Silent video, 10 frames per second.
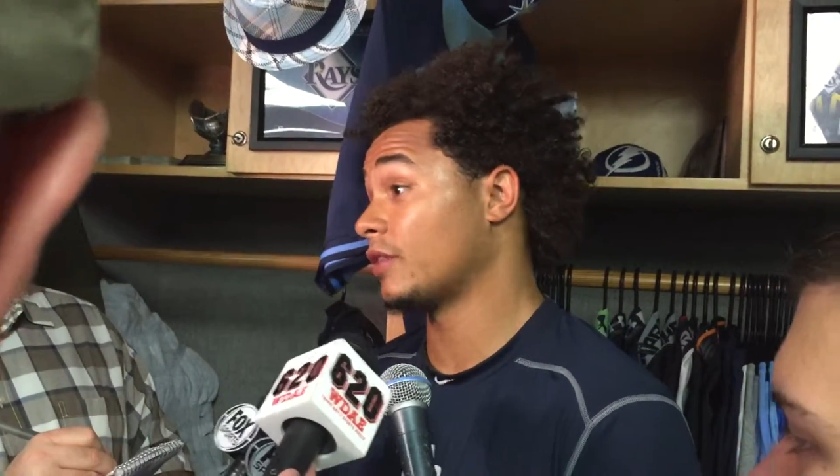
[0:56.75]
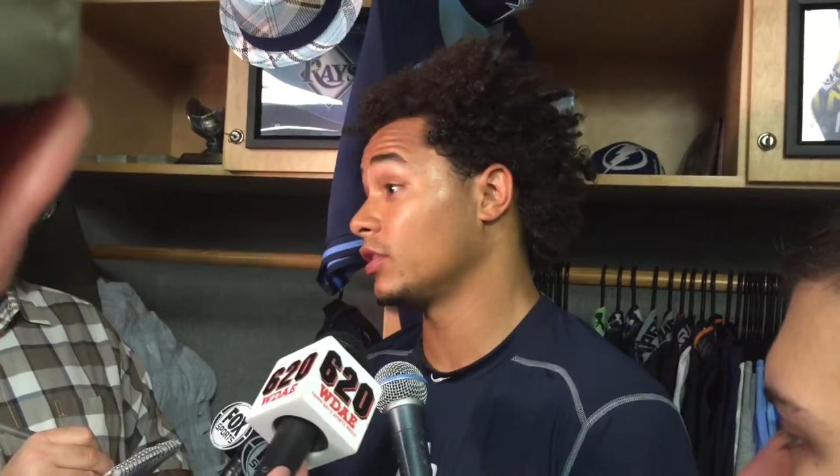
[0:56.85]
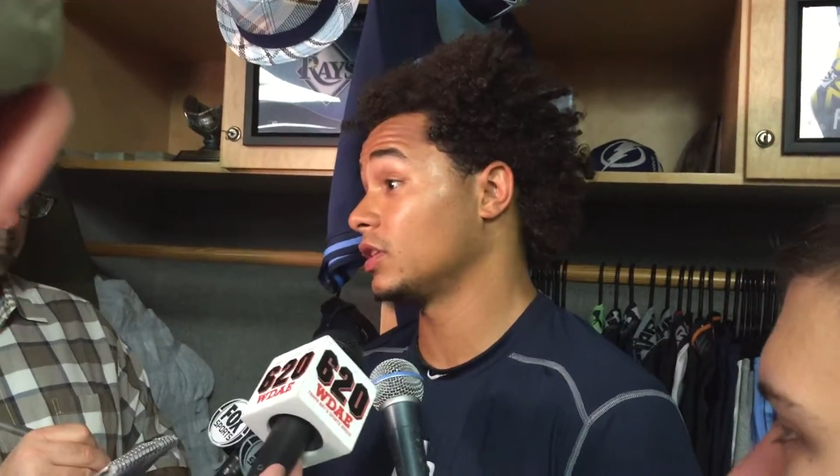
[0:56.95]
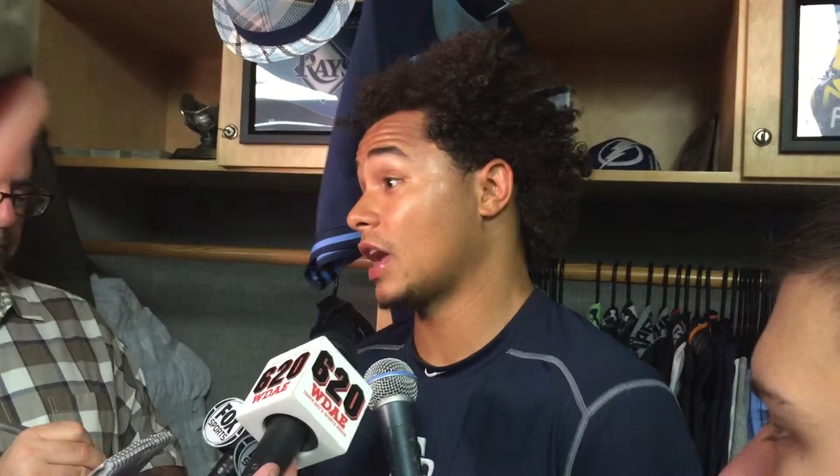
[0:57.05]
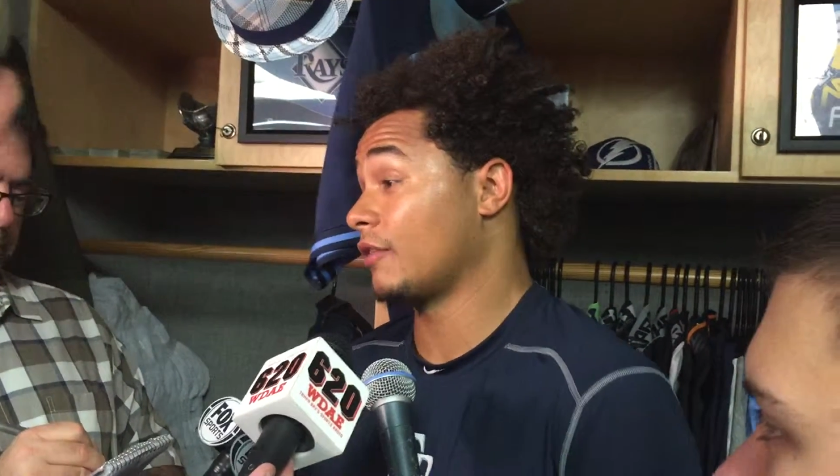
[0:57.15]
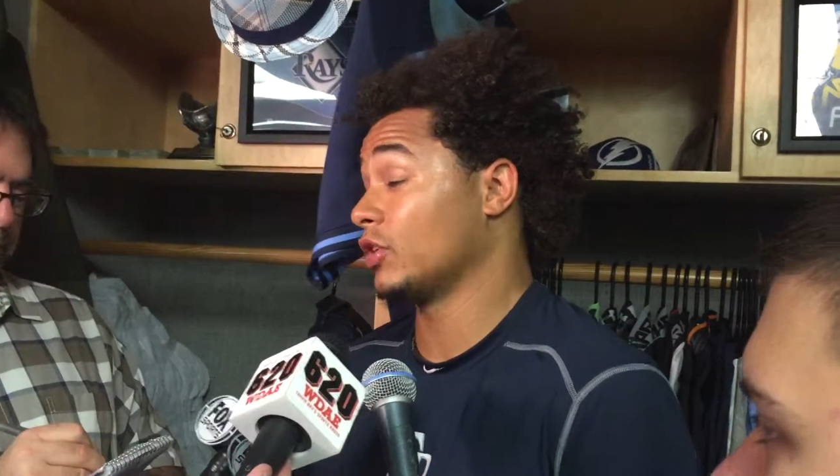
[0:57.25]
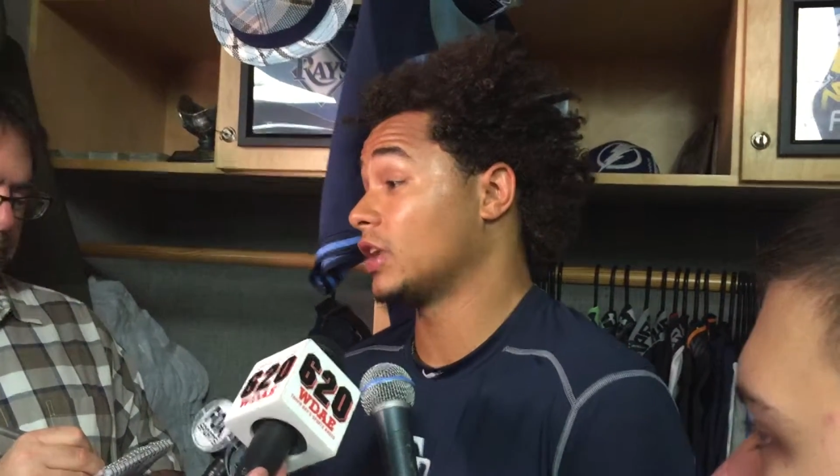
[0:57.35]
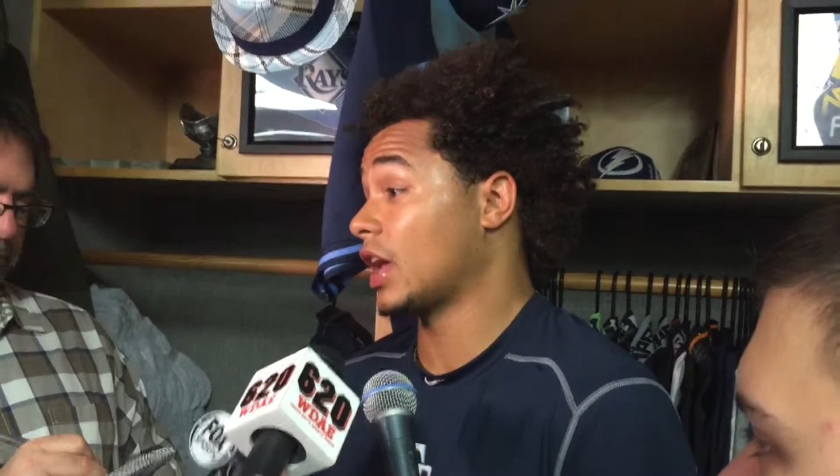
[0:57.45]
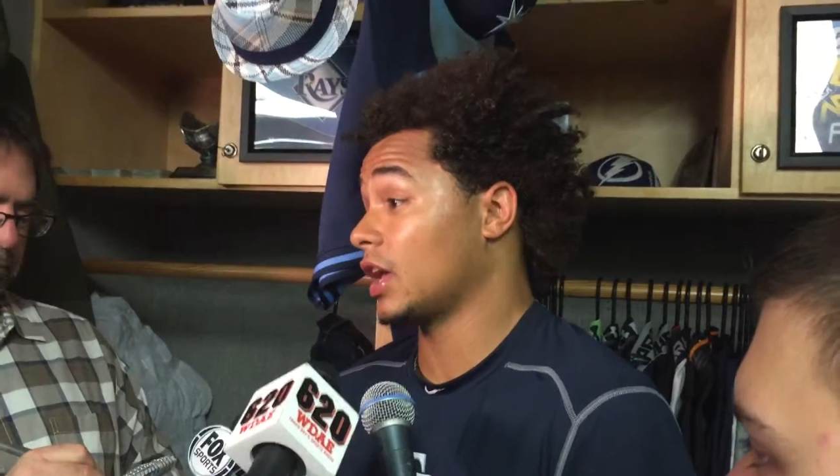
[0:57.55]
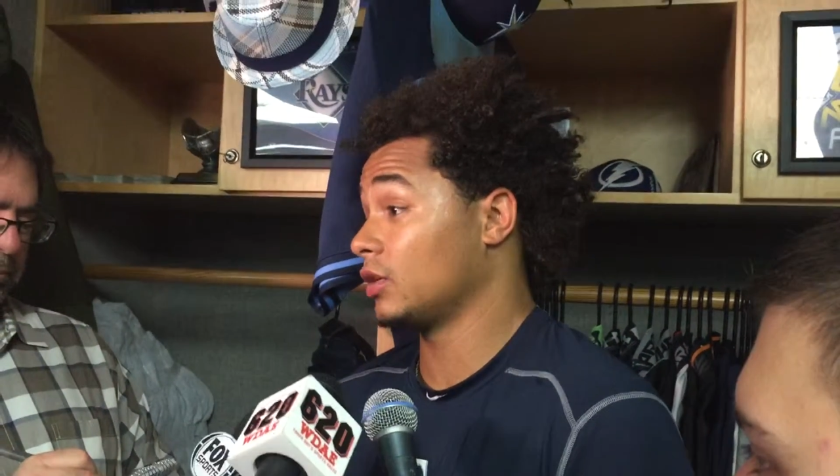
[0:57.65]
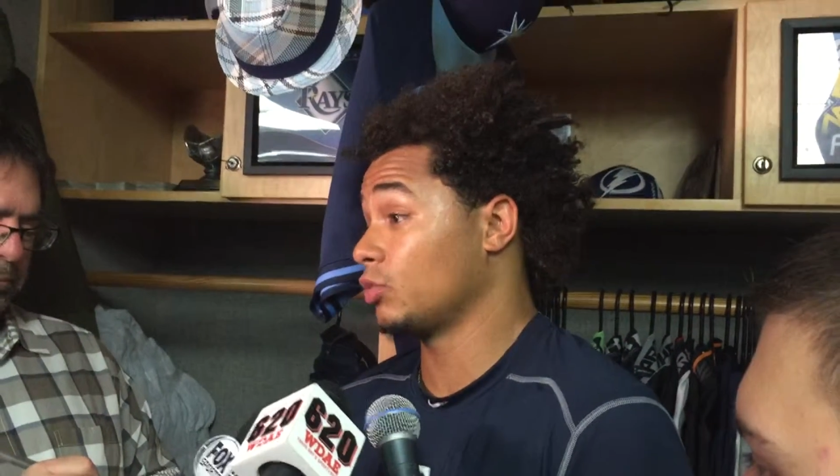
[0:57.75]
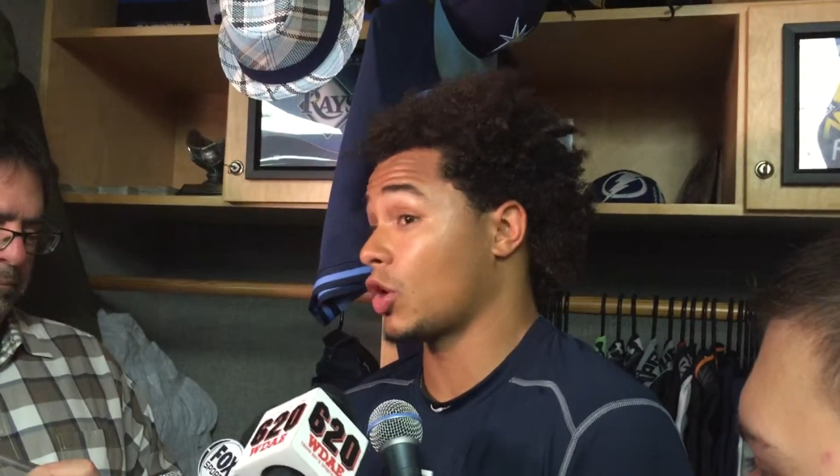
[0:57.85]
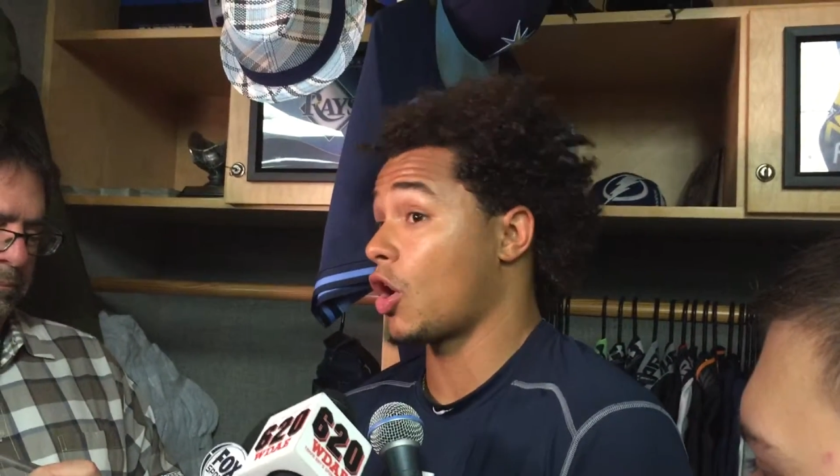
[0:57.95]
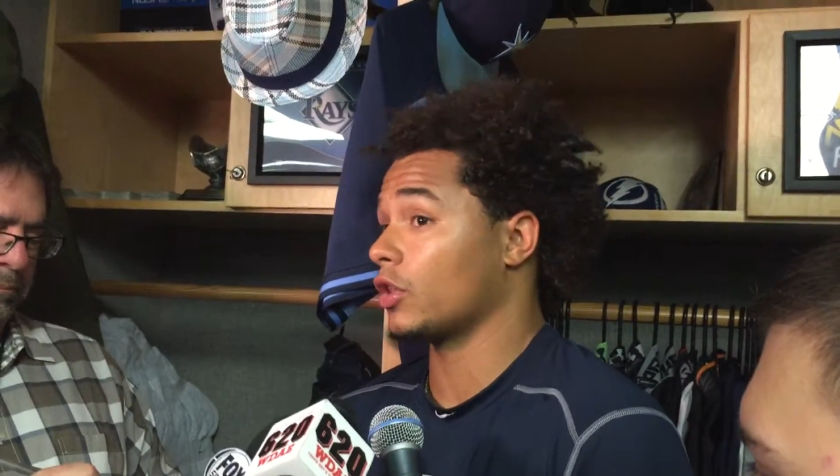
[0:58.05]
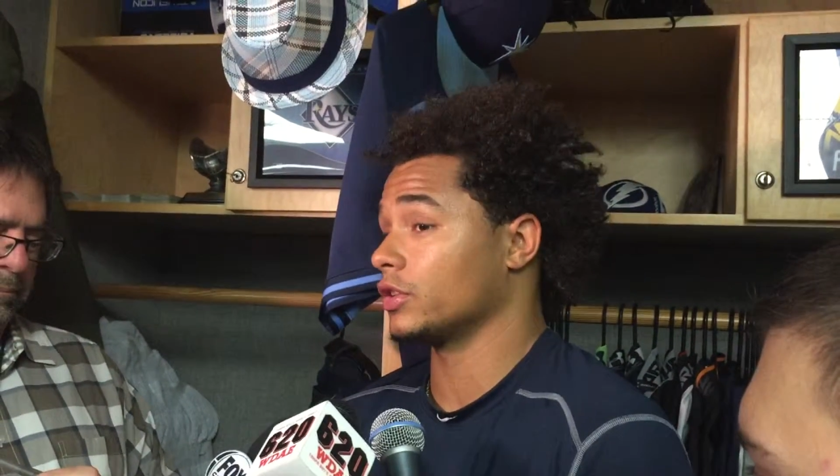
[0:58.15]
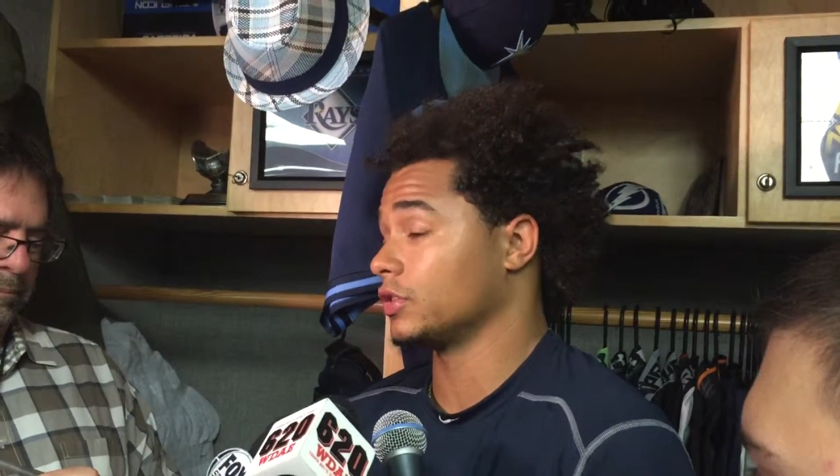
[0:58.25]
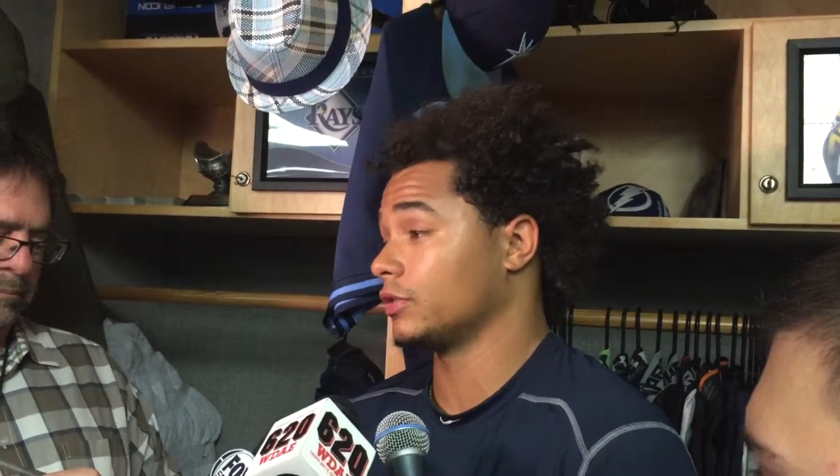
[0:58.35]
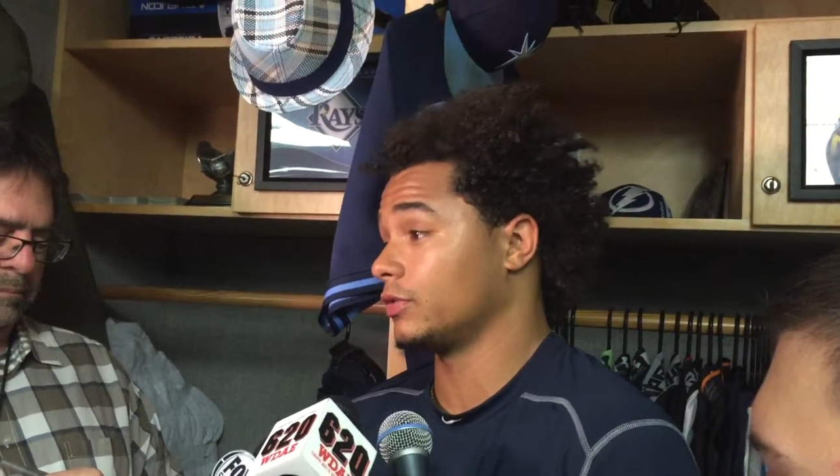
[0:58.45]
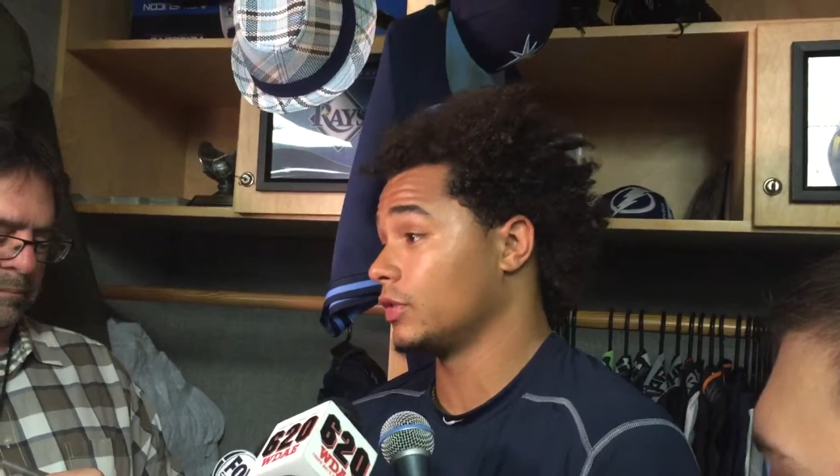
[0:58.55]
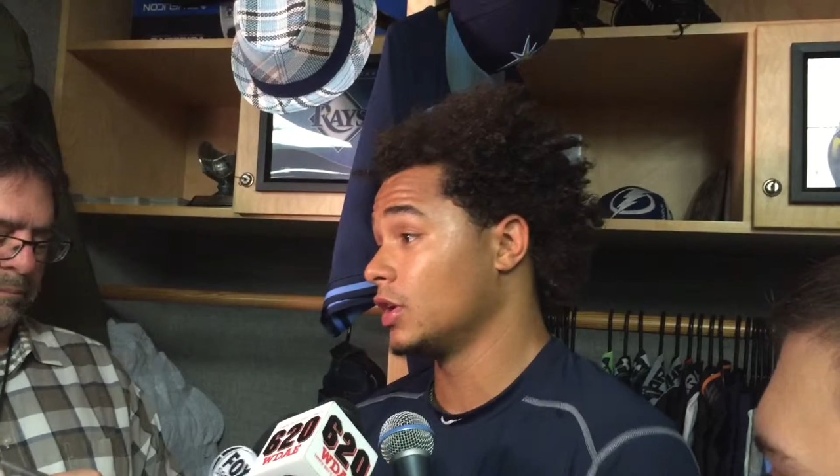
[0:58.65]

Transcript: every day, regardless of